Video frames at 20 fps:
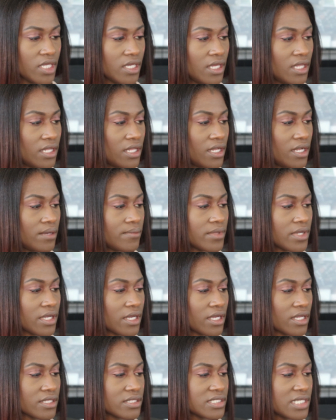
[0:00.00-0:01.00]
And then I'm
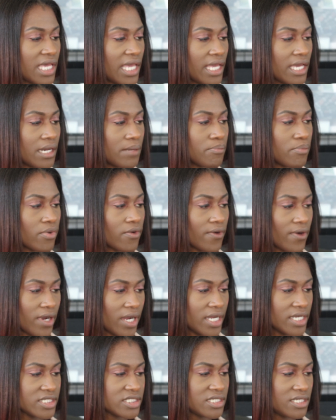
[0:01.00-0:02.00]
gonna take a
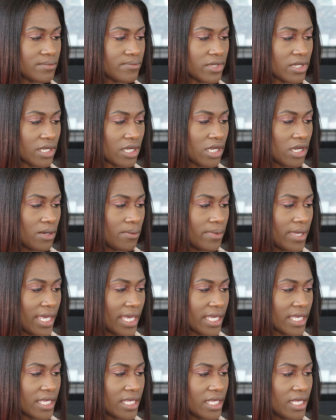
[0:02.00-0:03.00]
brush, I'm gonna go
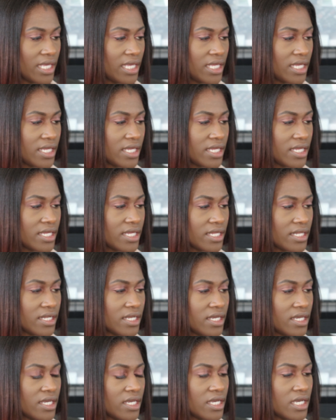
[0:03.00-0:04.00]
back in
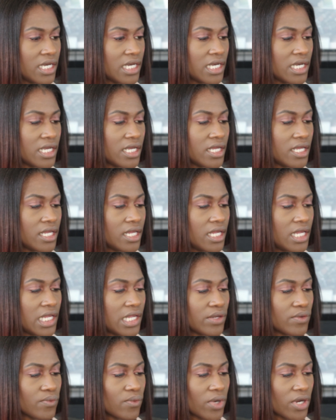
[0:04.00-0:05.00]

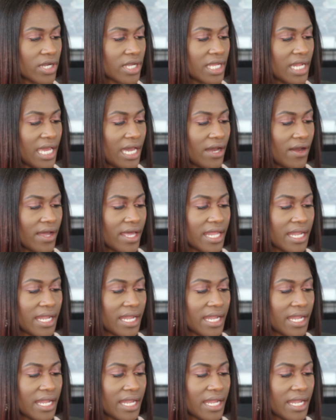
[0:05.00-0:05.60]
and work it out.